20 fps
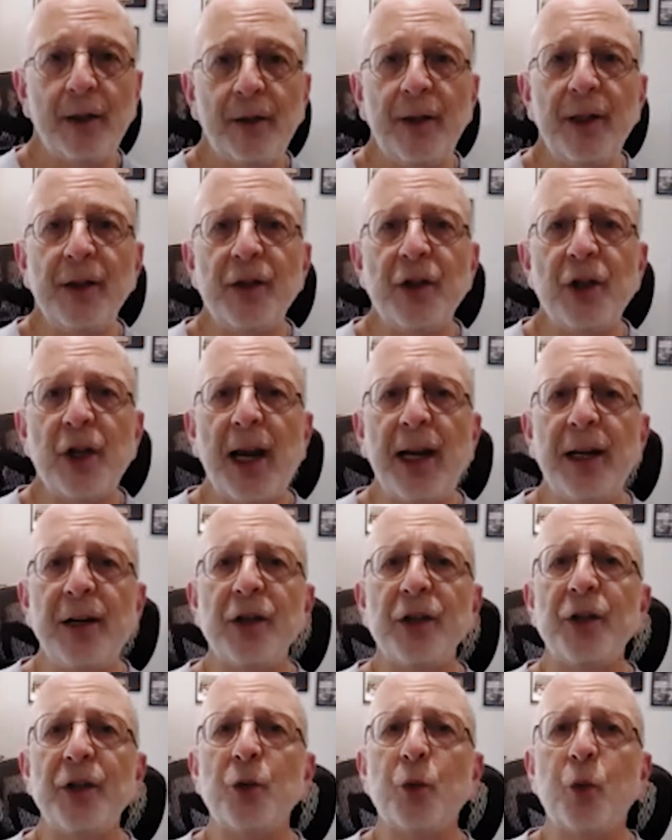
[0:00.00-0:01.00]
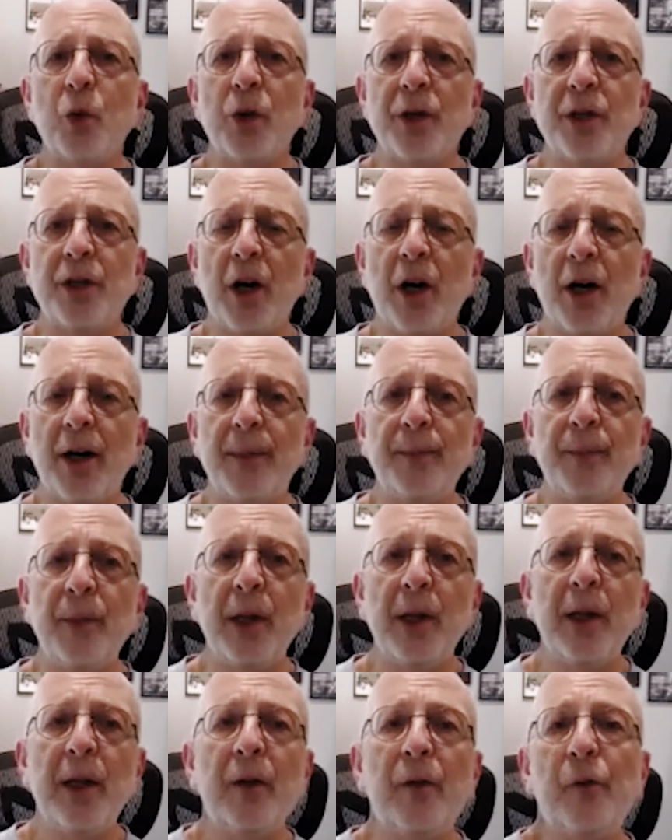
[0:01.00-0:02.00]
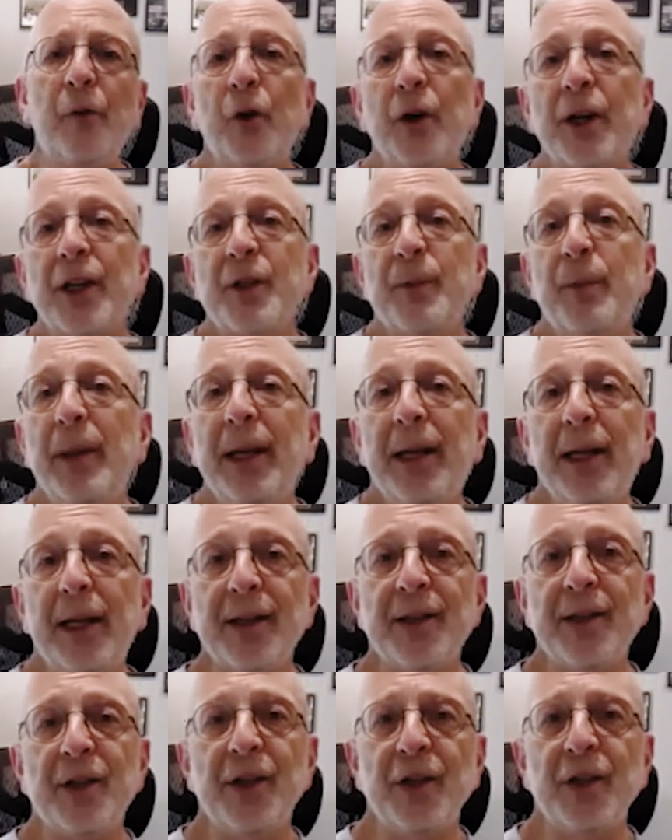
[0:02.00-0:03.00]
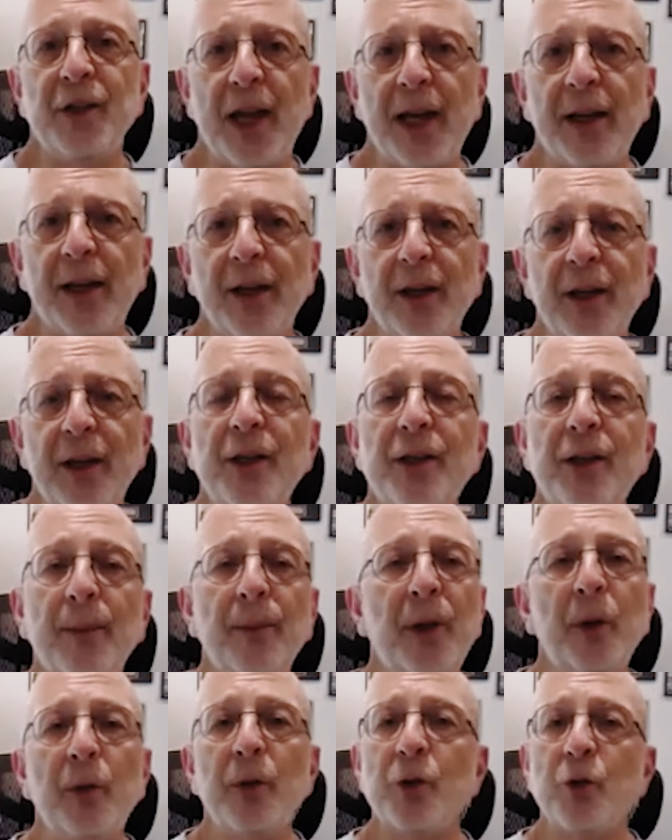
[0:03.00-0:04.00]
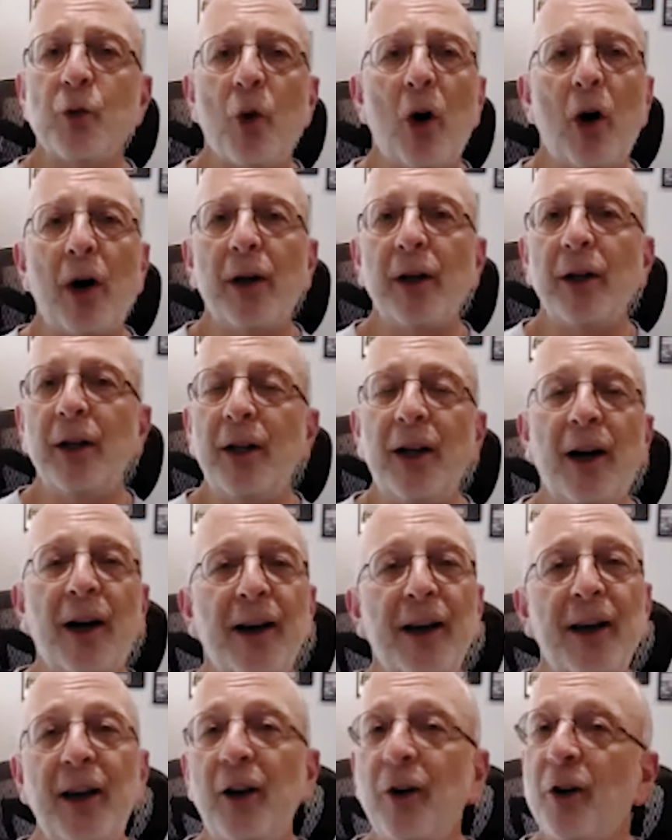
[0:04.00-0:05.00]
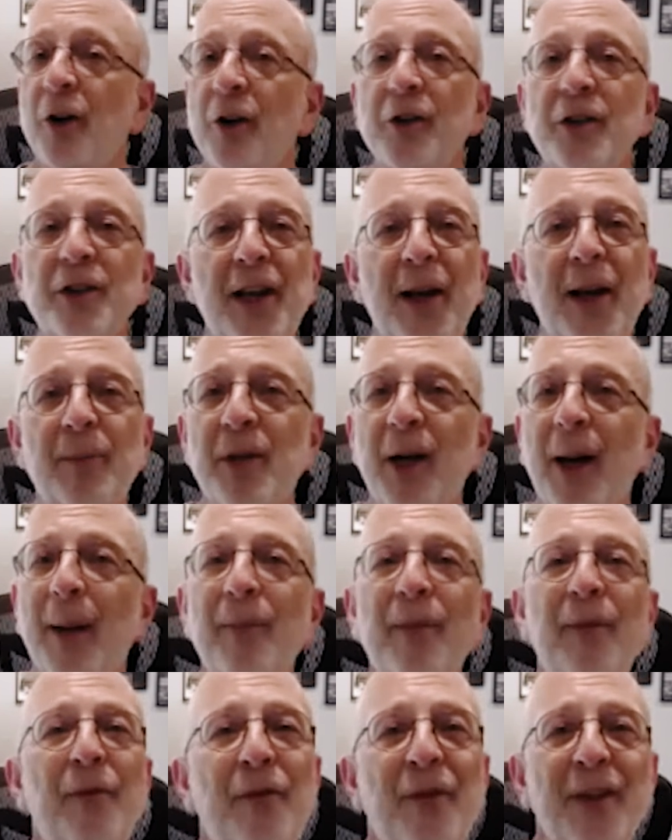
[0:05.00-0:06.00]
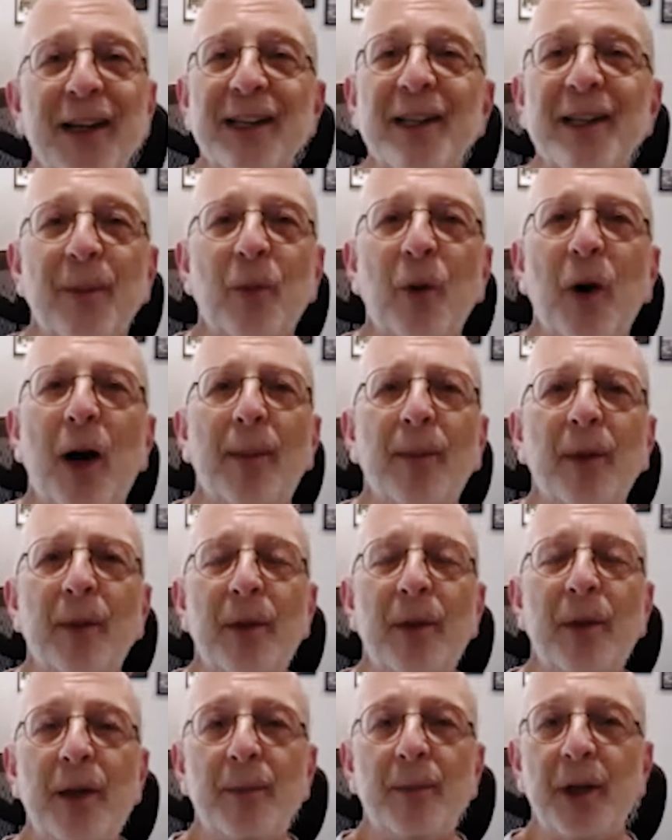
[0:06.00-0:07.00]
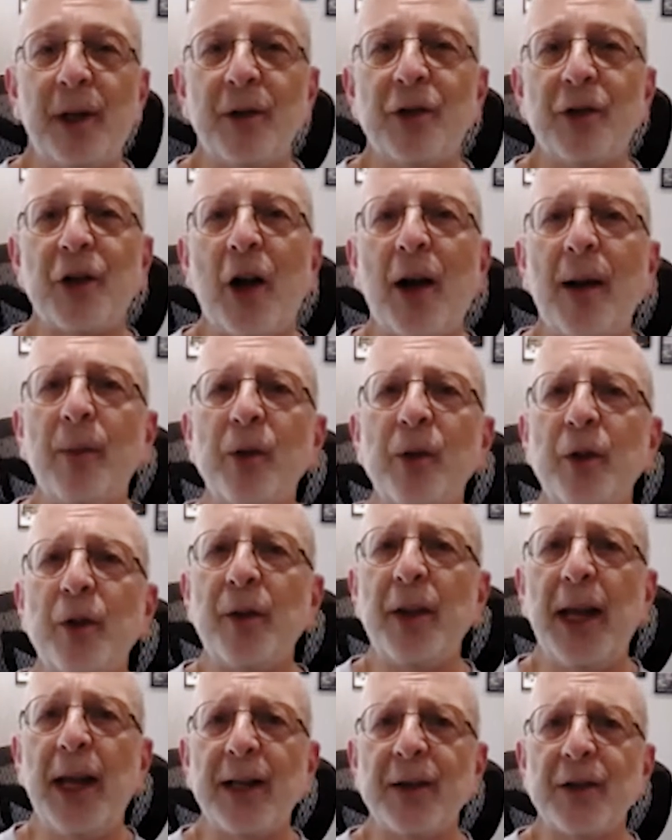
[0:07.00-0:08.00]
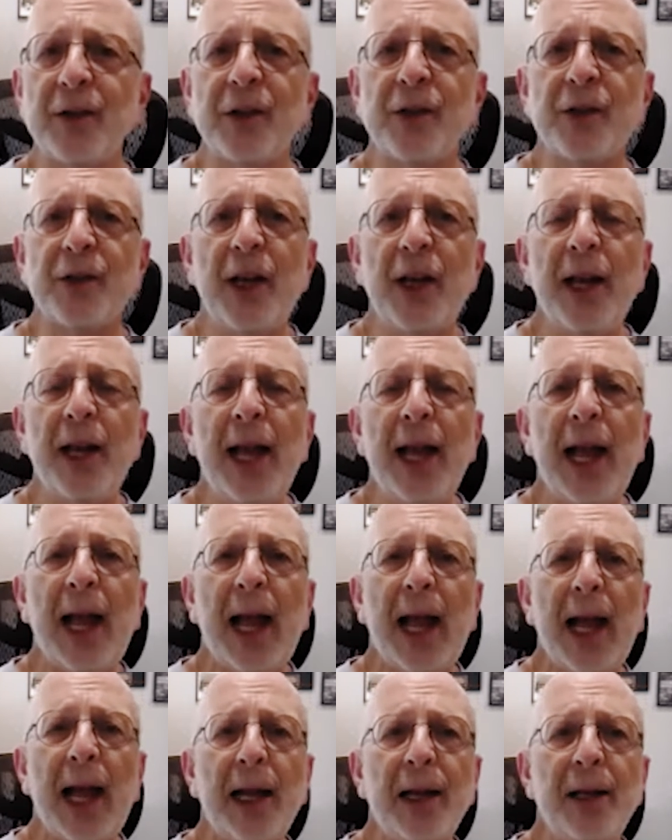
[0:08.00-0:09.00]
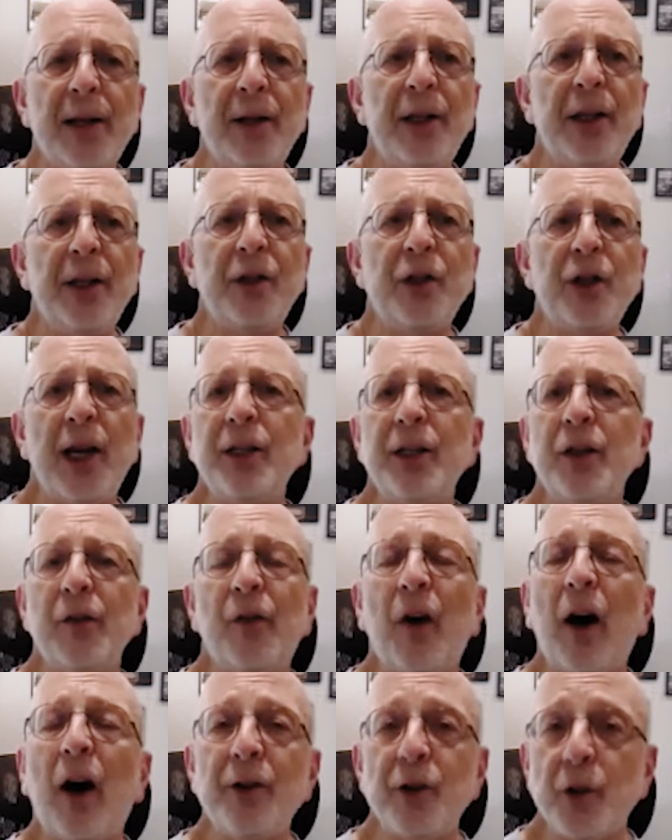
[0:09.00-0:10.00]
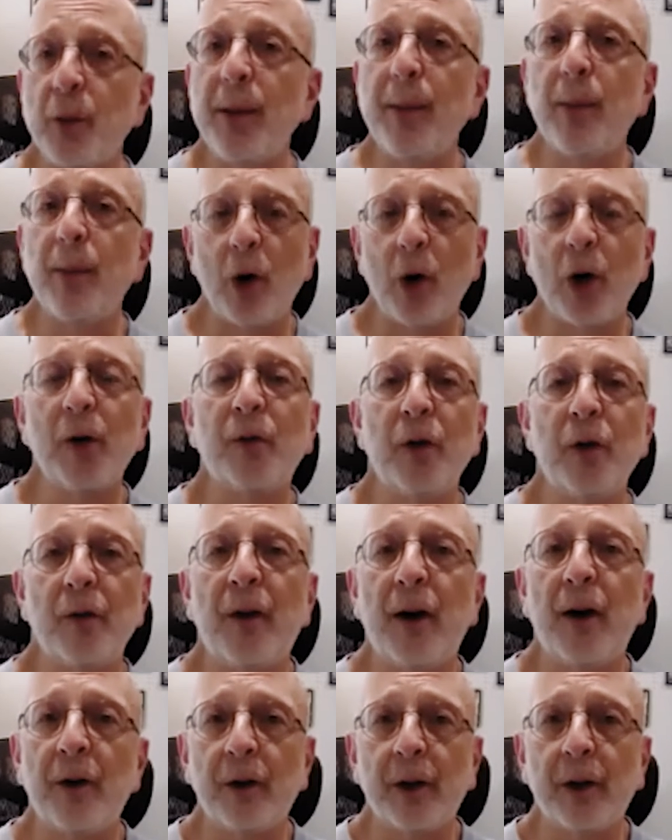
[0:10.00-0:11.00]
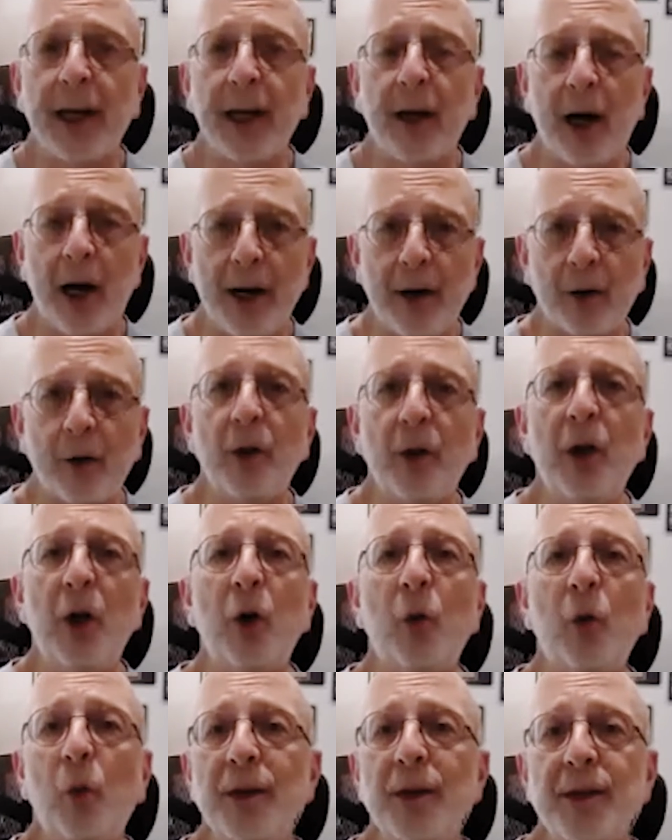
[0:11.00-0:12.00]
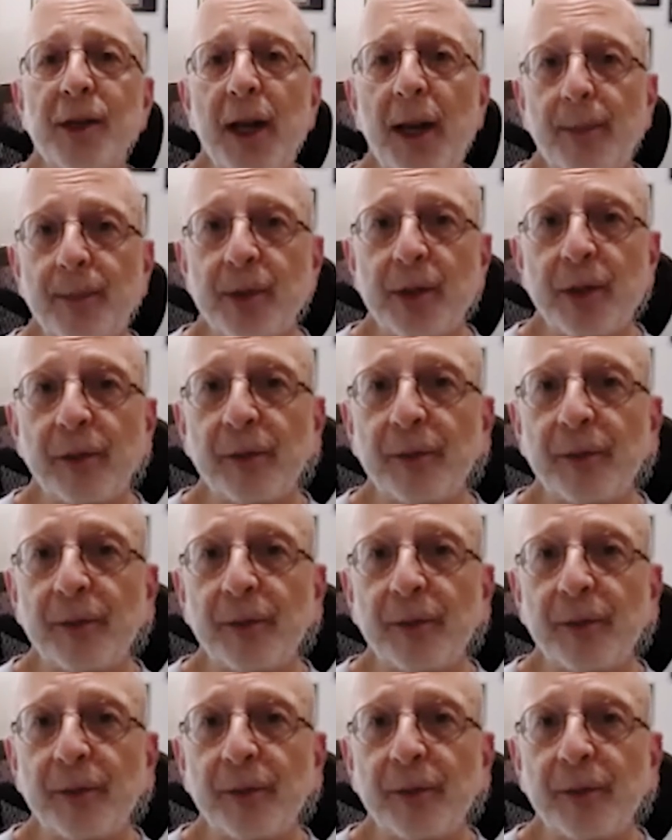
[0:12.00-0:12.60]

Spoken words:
These changes were done for expediency's sake. Something was wrong, a hero stepped up, fixed the problem because time was of the essence, and the change advisory board, if you're following IDLE, was skipped.